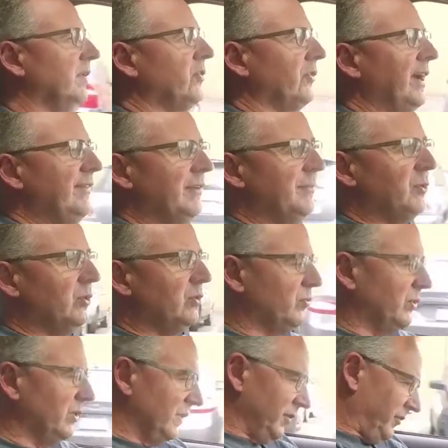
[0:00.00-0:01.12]
Driving mode
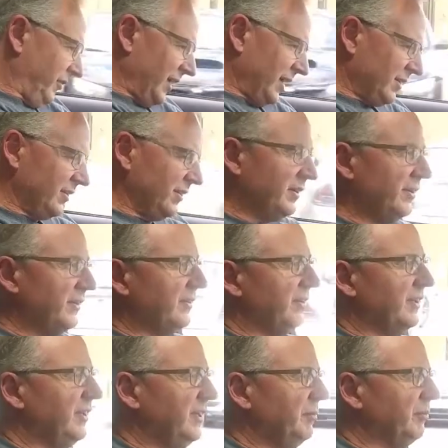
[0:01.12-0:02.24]
will affect
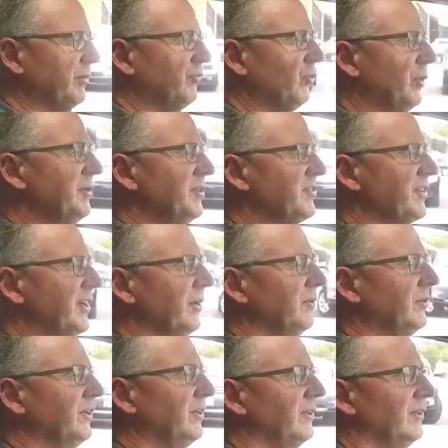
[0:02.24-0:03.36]
the performance
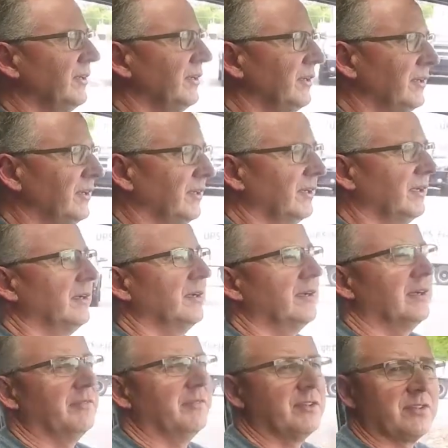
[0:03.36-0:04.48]
sound
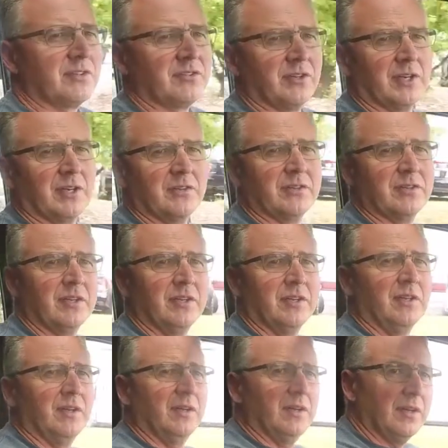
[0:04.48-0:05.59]
of this exhaust,
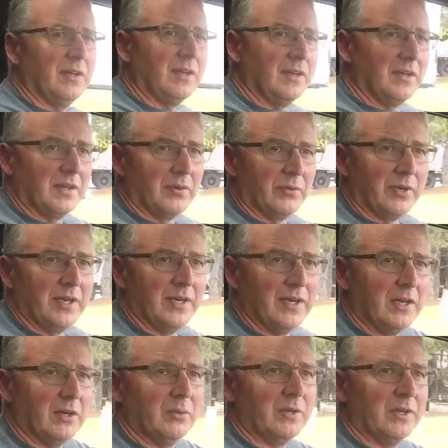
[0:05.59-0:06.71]
and right
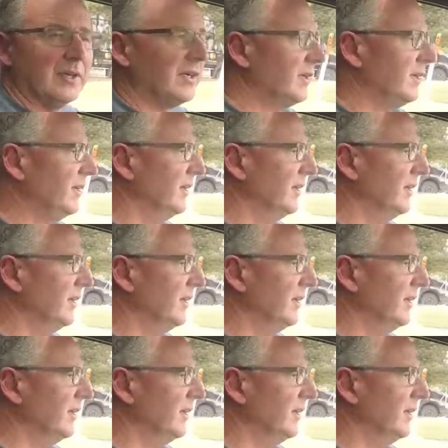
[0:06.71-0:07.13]
now we are